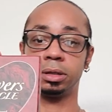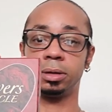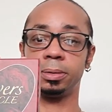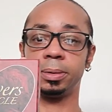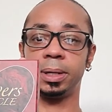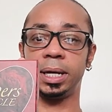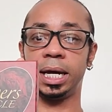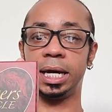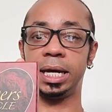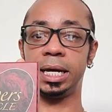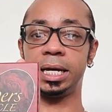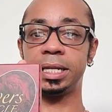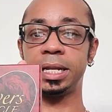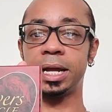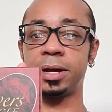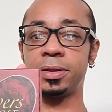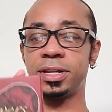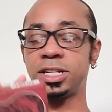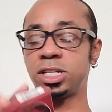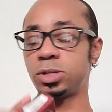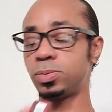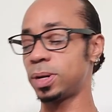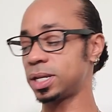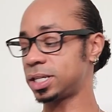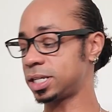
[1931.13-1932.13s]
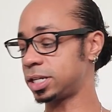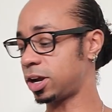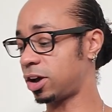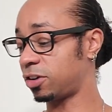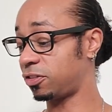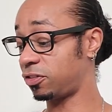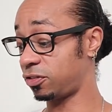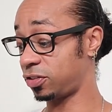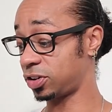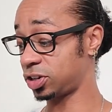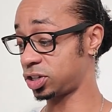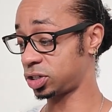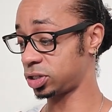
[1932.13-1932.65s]
Okay, now this wasn't
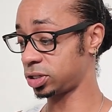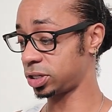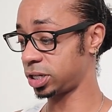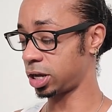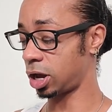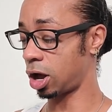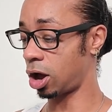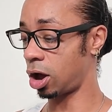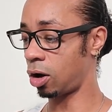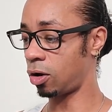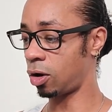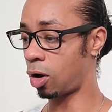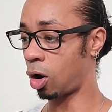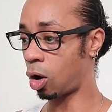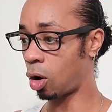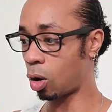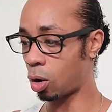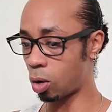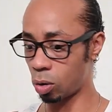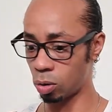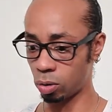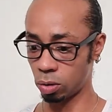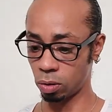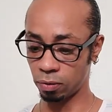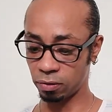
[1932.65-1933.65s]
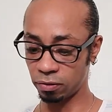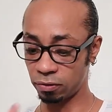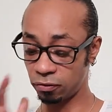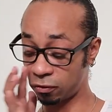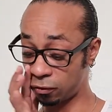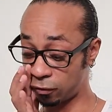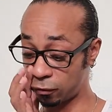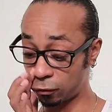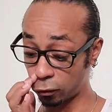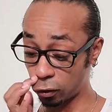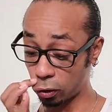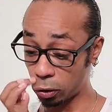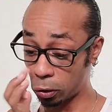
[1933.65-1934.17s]
officially a whole
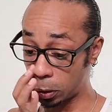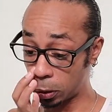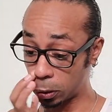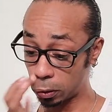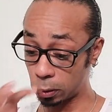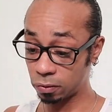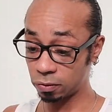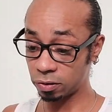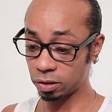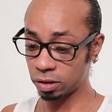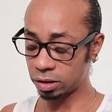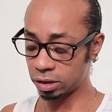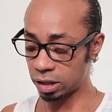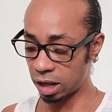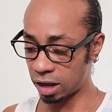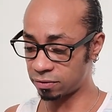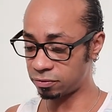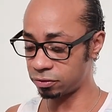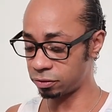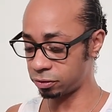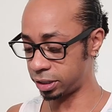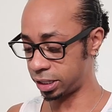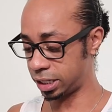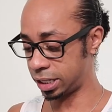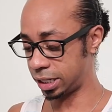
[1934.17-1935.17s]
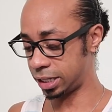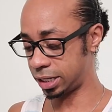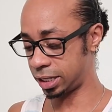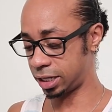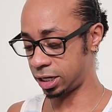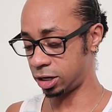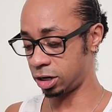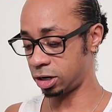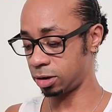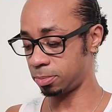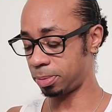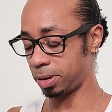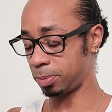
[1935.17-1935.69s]
full love reading
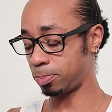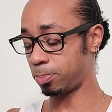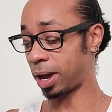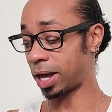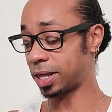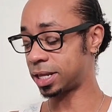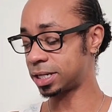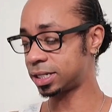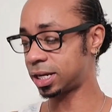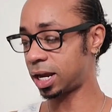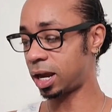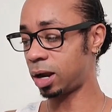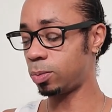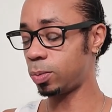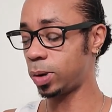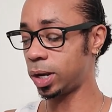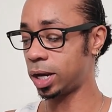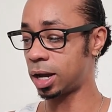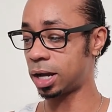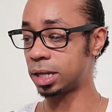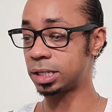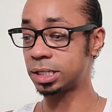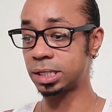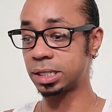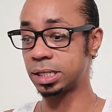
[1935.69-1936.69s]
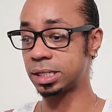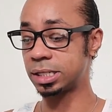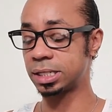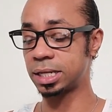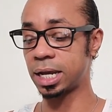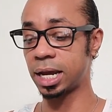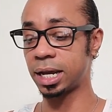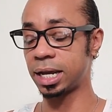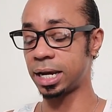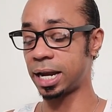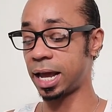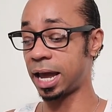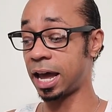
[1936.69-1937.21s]
here, but by the time we got to the
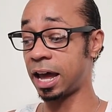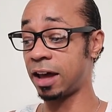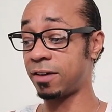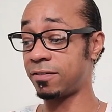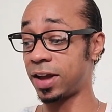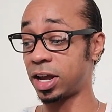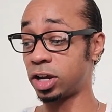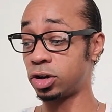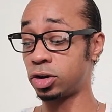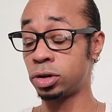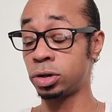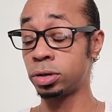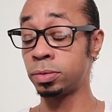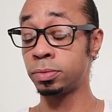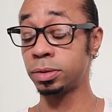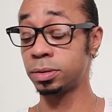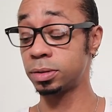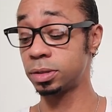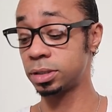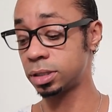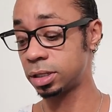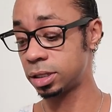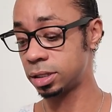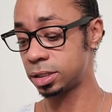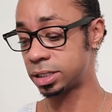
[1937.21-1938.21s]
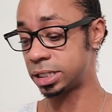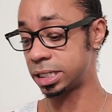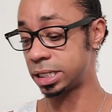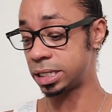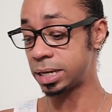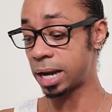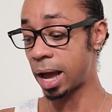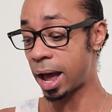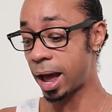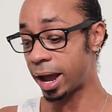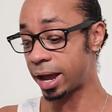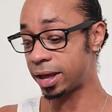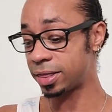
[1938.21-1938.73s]
second half, I couldn't
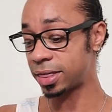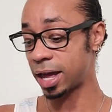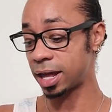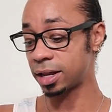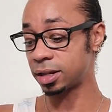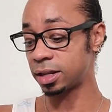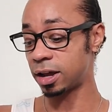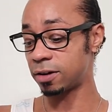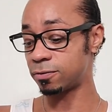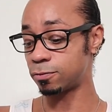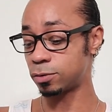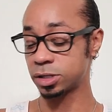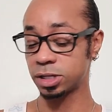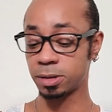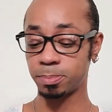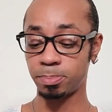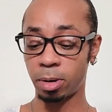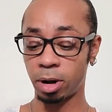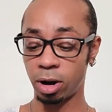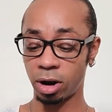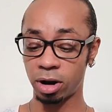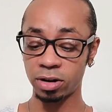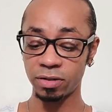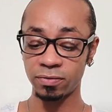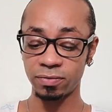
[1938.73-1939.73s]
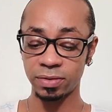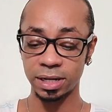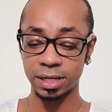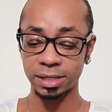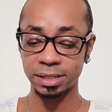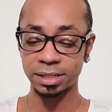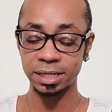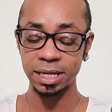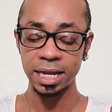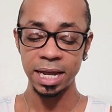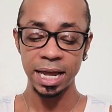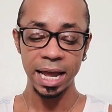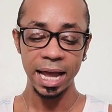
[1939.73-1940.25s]
deny that love was a part of
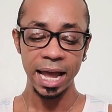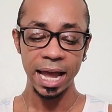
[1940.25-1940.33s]
this.